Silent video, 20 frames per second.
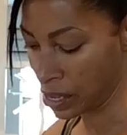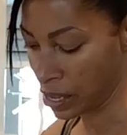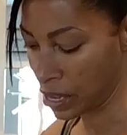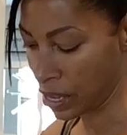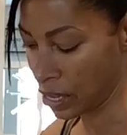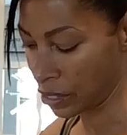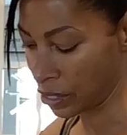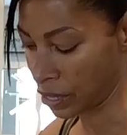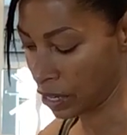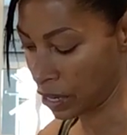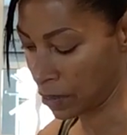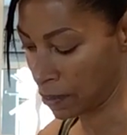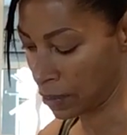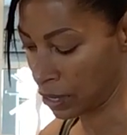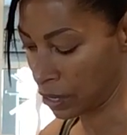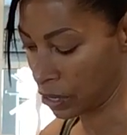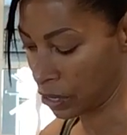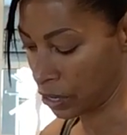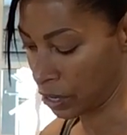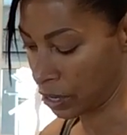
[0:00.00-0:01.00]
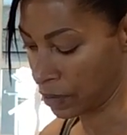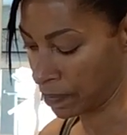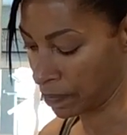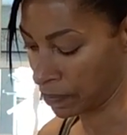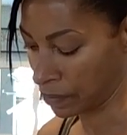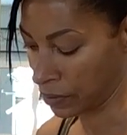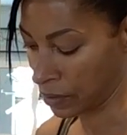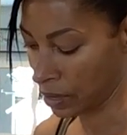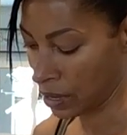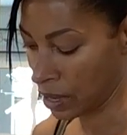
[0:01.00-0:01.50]
It's gonna be good.
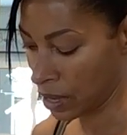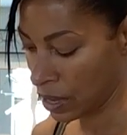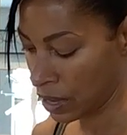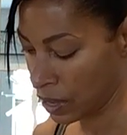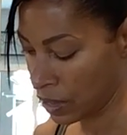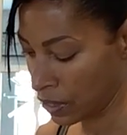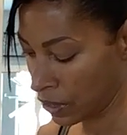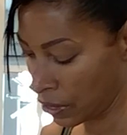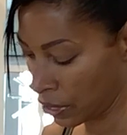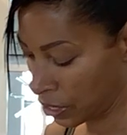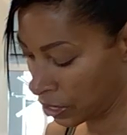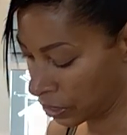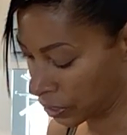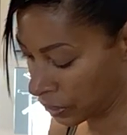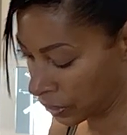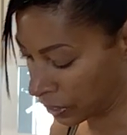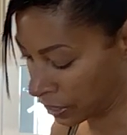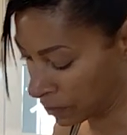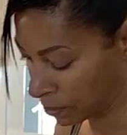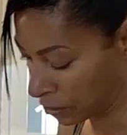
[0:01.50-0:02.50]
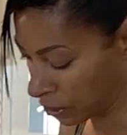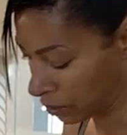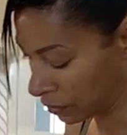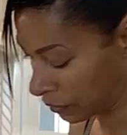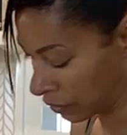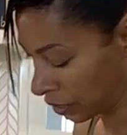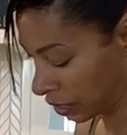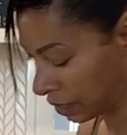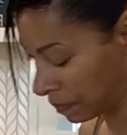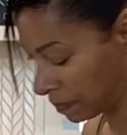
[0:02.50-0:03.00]
They're gonna turn out
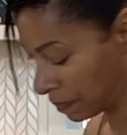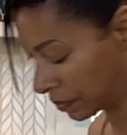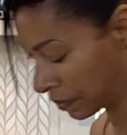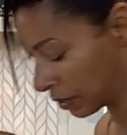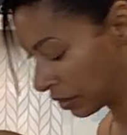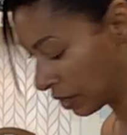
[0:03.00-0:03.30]
beautifully,